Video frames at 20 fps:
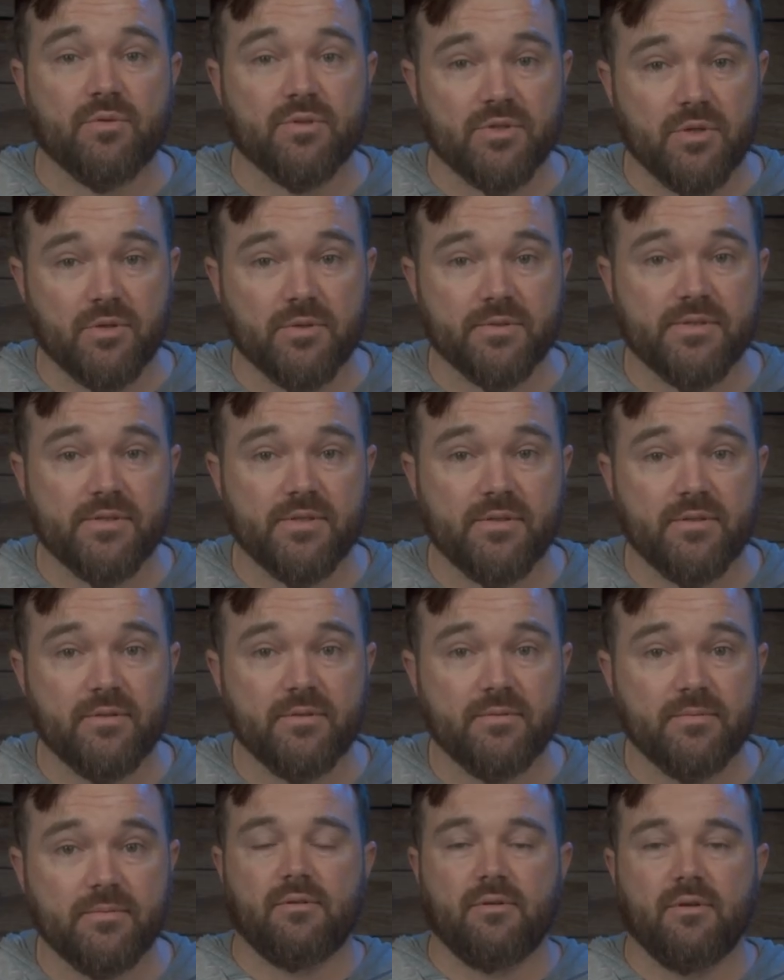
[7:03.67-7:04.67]
results.
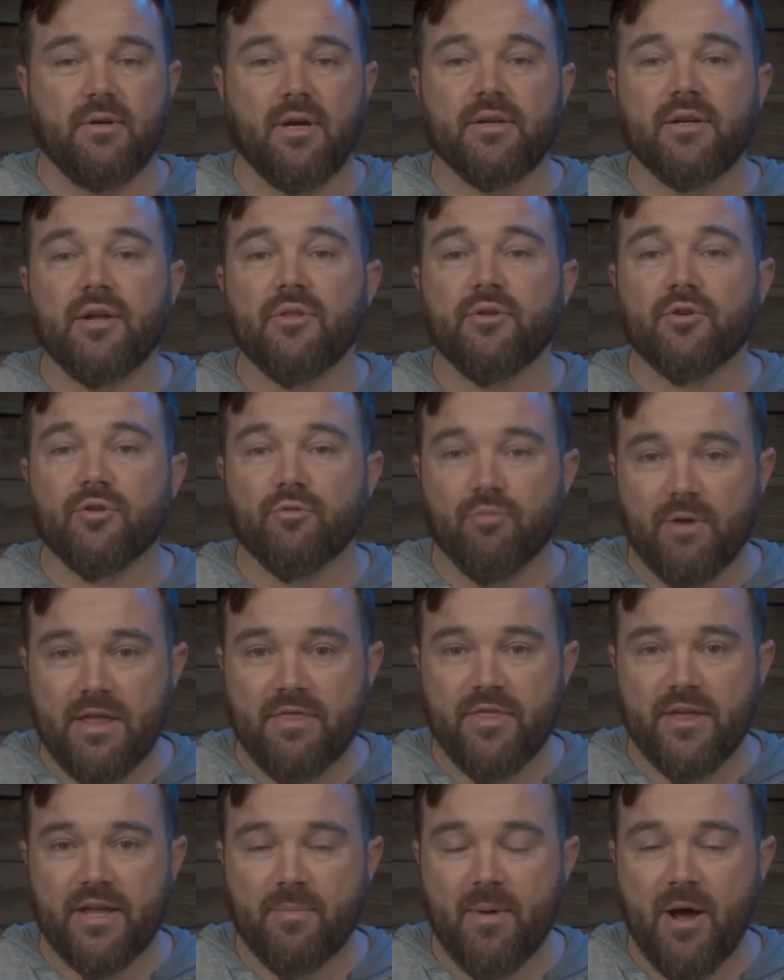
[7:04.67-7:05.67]
Another
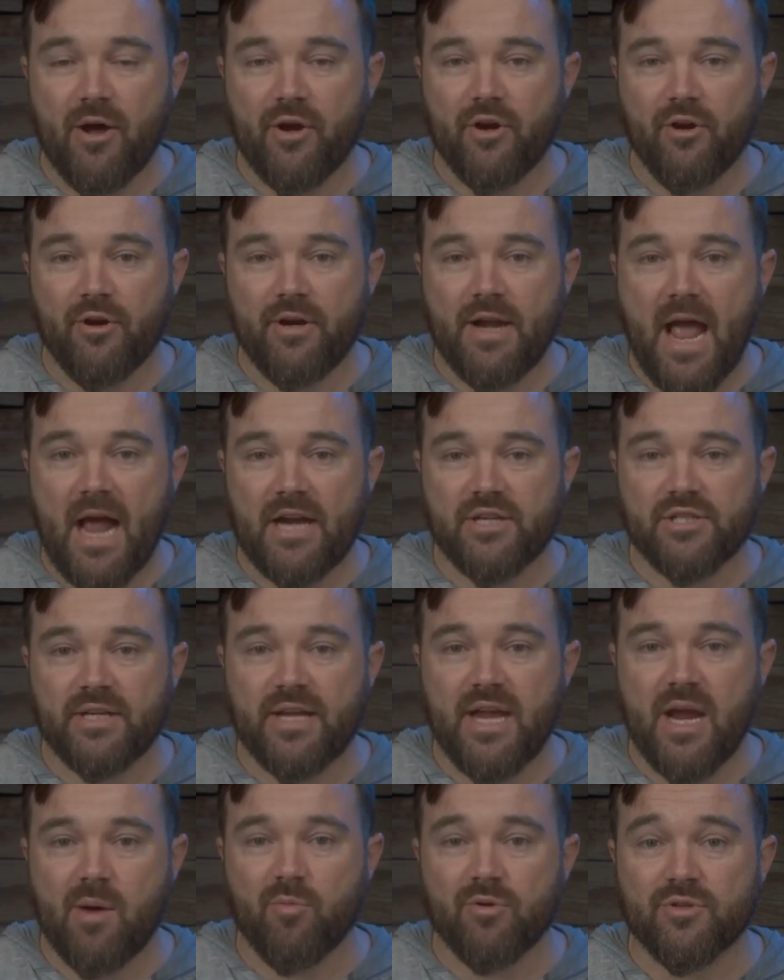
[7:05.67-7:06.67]
great thing about current action
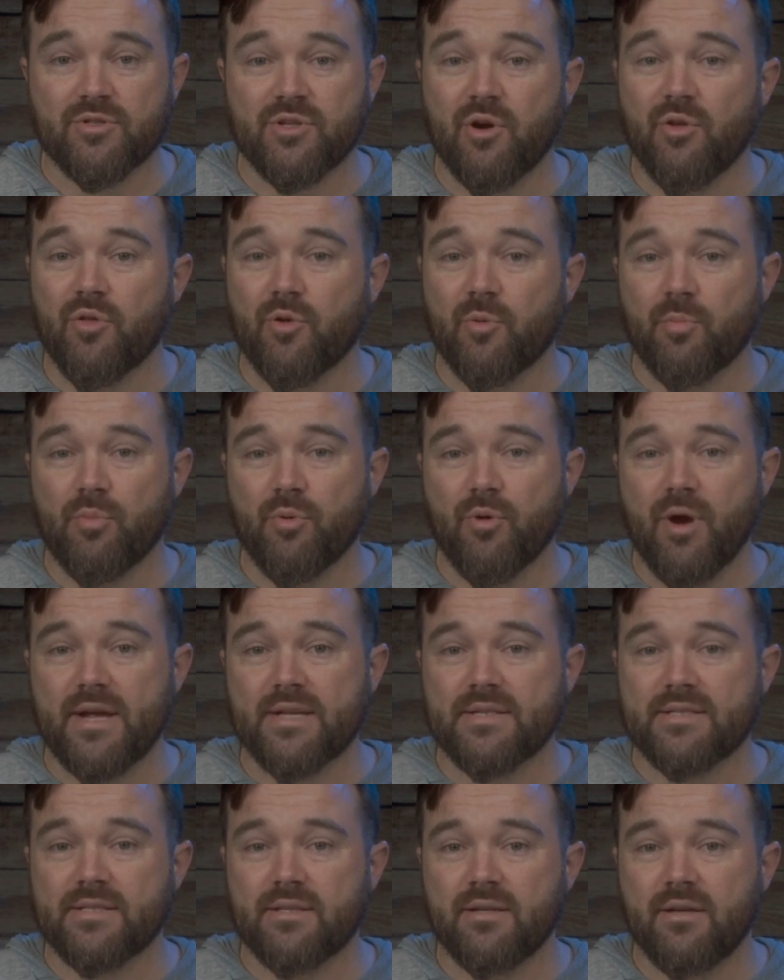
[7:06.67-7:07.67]
cameras are their
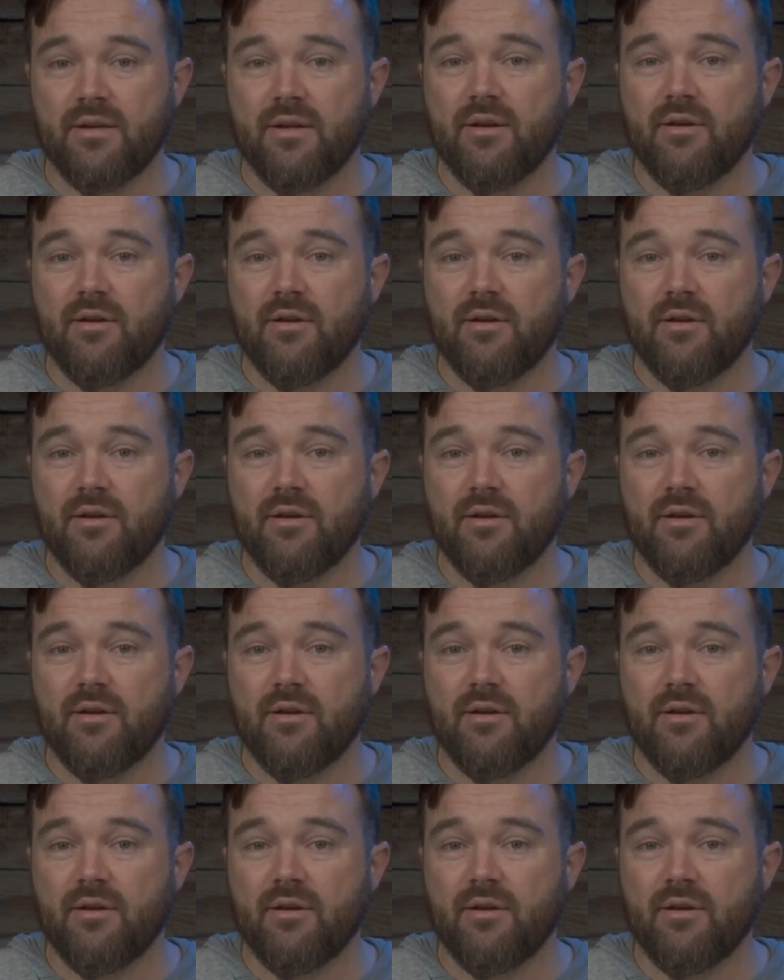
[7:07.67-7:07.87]
price.